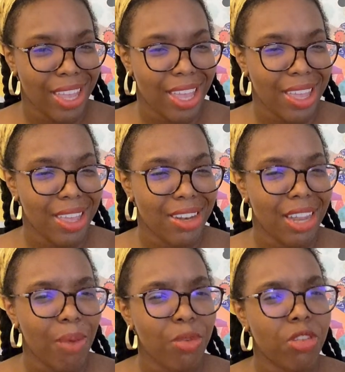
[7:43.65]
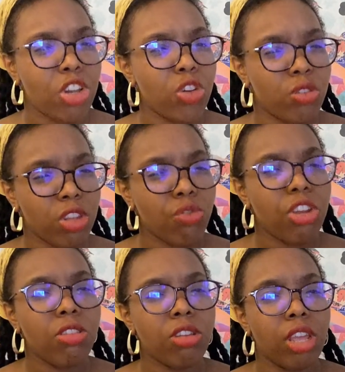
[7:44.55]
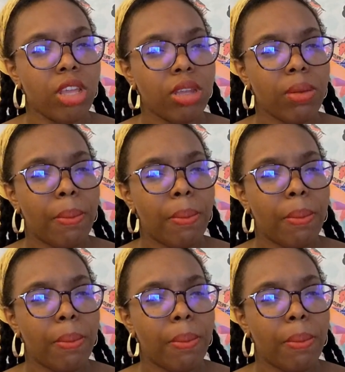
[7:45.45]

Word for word: And that was interesting reasoning,